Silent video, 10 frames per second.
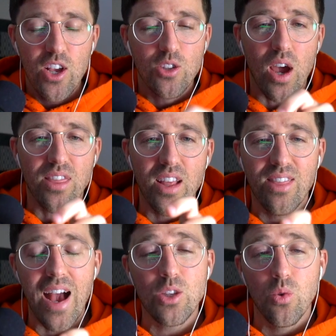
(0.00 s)
So I think
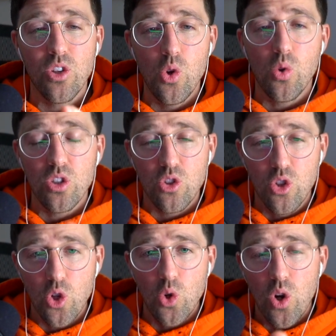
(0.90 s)
that's what you could
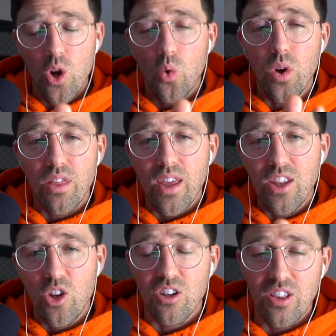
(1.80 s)
do
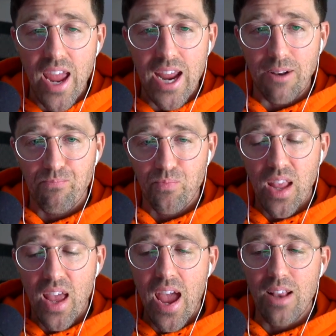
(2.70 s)
within your lane.
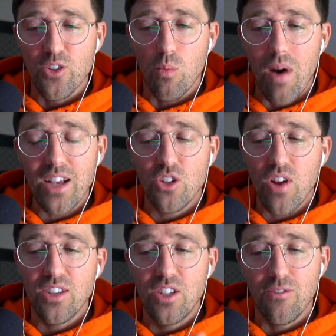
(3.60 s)
And so my
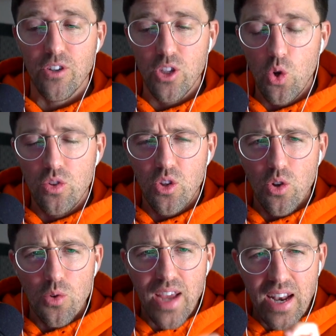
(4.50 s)
strategy for you, do you
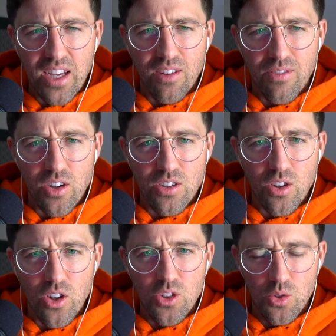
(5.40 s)
know Danny Gevirtz
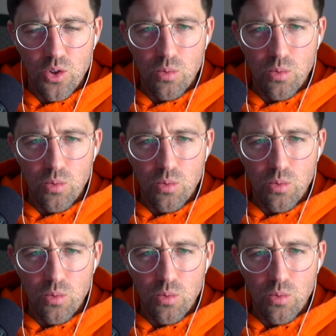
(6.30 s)
on YouTube?